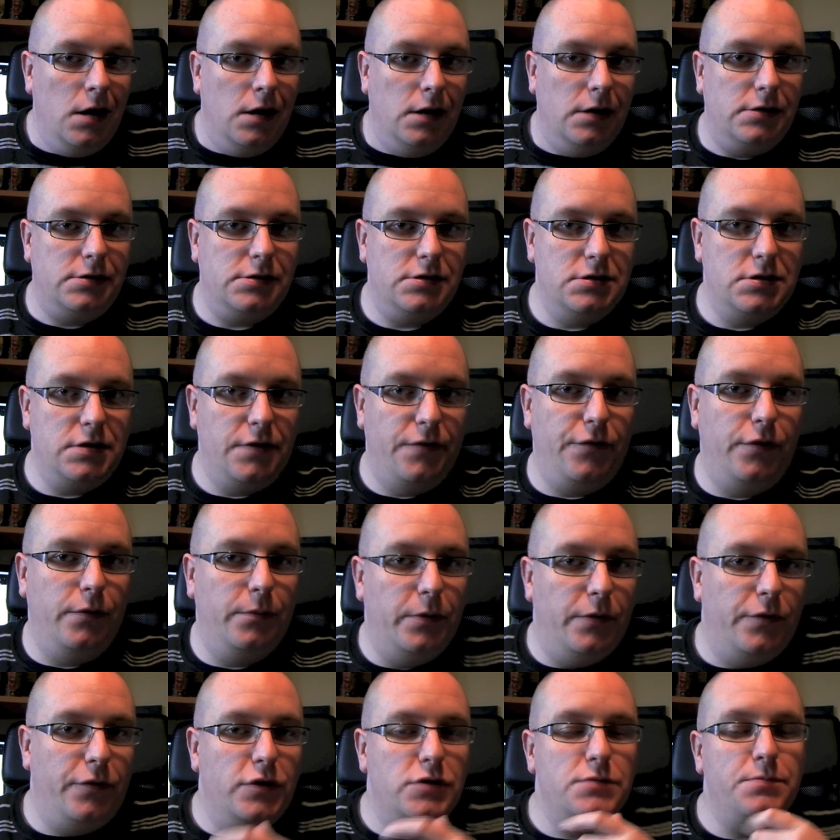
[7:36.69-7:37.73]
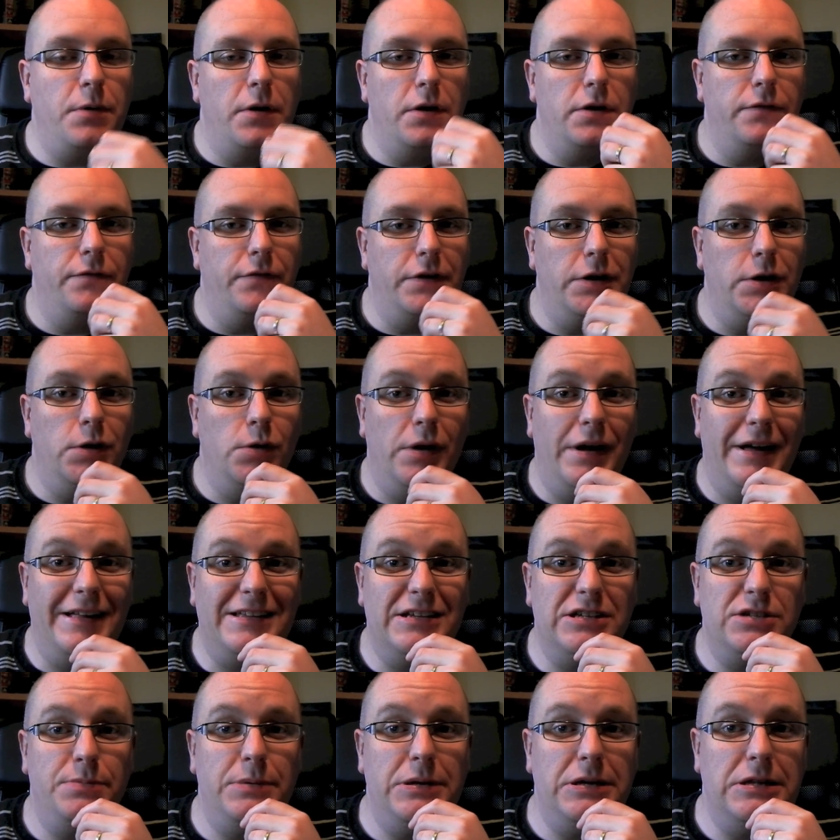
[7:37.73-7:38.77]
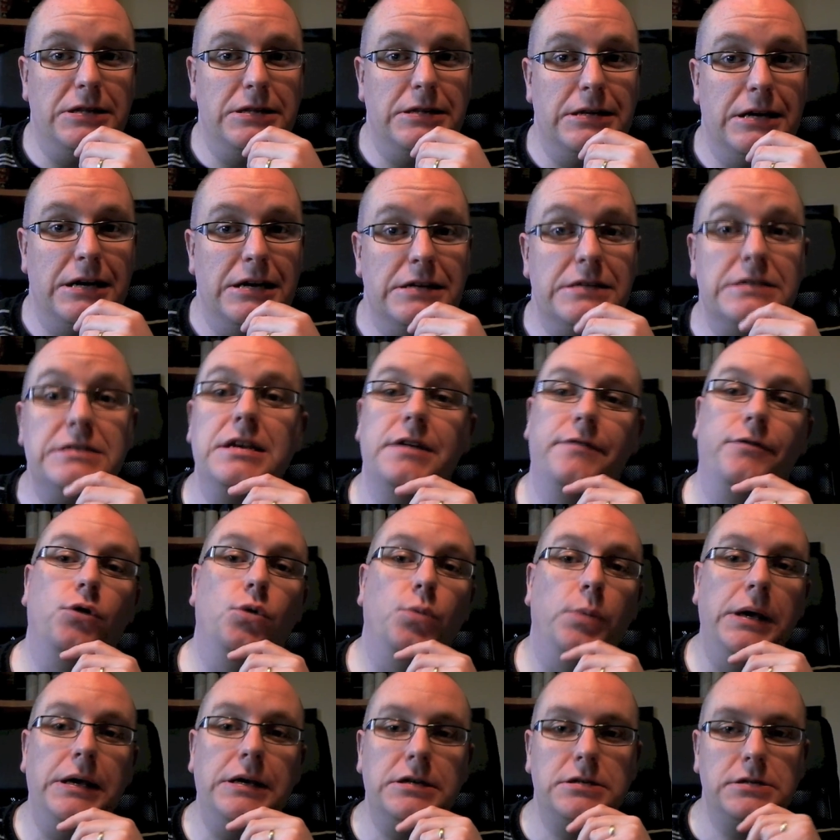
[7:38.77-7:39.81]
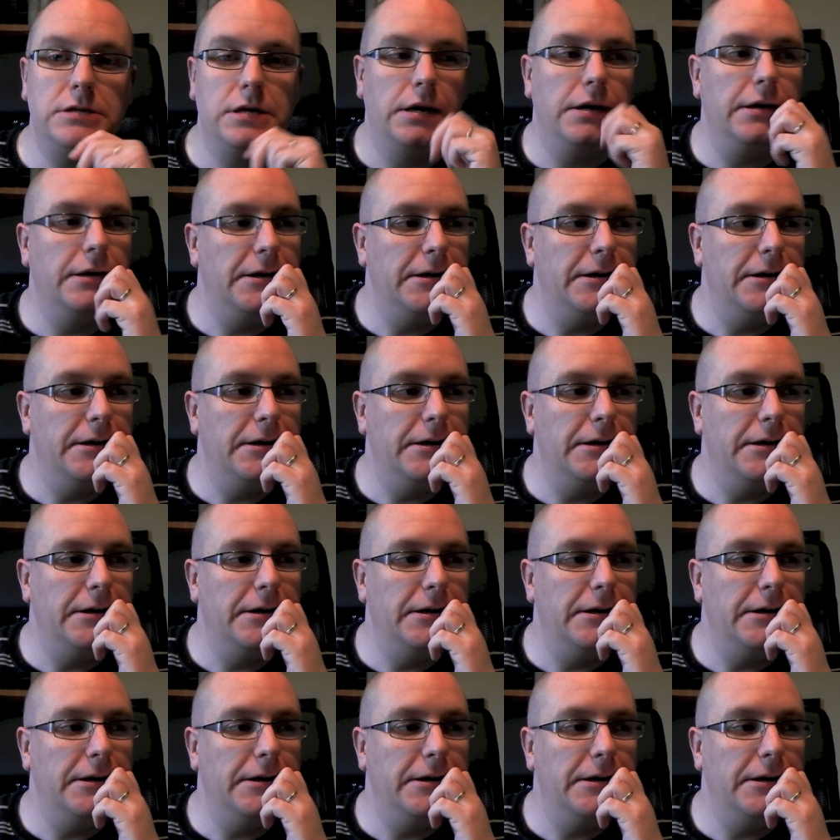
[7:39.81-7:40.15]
Since I filmed the first part of the video, it has been several weeks.